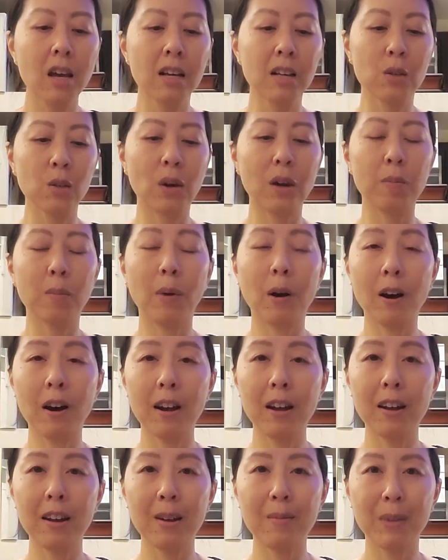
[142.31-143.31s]
So I
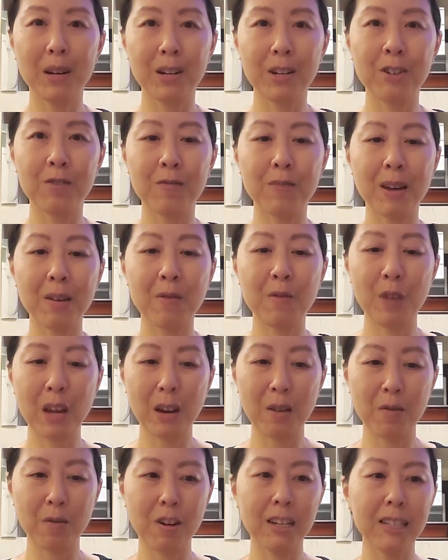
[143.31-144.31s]
bought a bunch of my
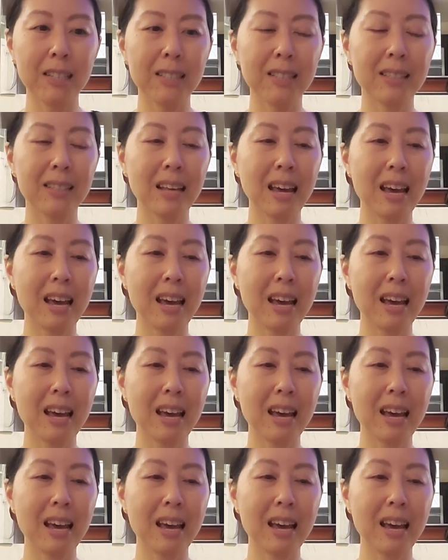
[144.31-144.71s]
favorites,